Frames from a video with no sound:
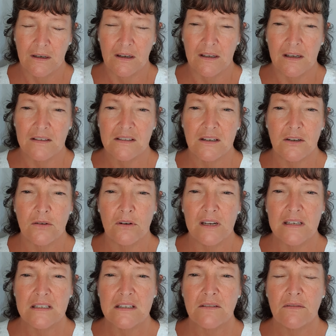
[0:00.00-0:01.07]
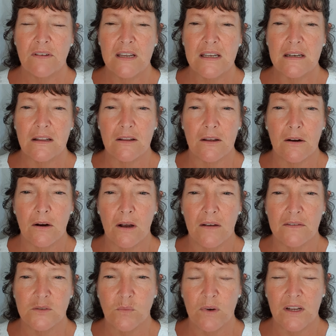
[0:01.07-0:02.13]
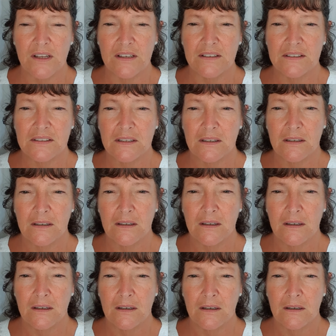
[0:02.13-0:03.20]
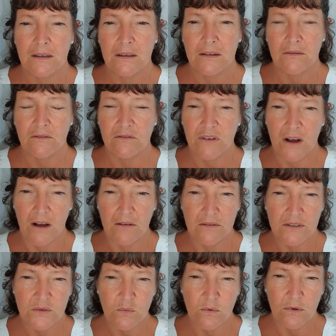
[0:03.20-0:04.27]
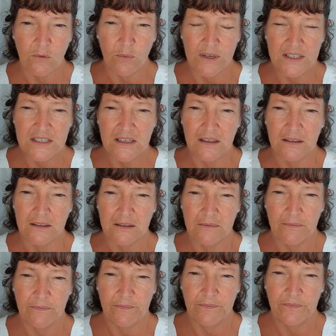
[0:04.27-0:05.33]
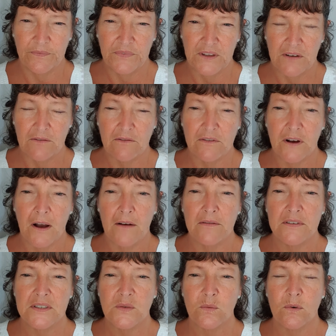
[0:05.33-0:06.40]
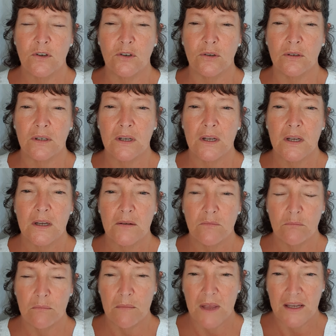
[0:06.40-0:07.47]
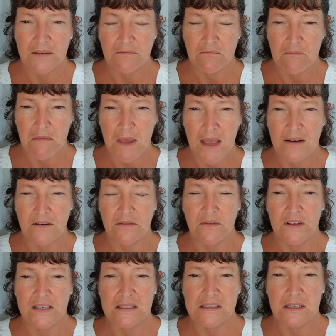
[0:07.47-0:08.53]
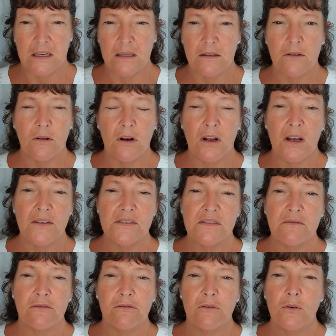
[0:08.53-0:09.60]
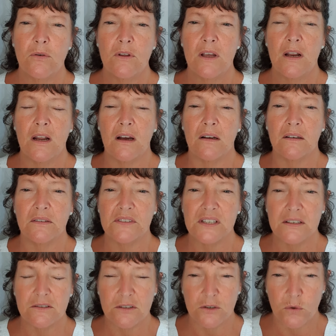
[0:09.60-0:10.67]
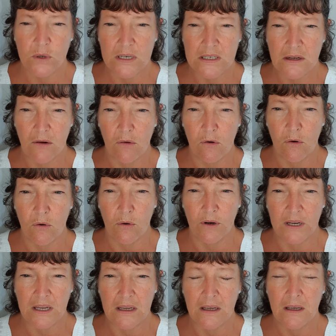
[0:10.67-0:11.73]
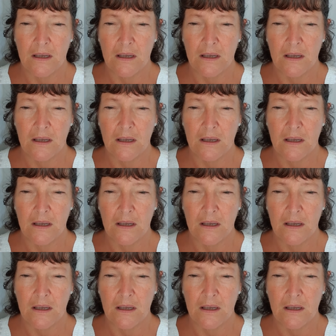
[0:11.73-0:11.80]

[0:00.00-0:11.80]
I ask that you intervene in their lives, please. Father's will be done. Father's will made manifest in their lives and through their lives and to his glory.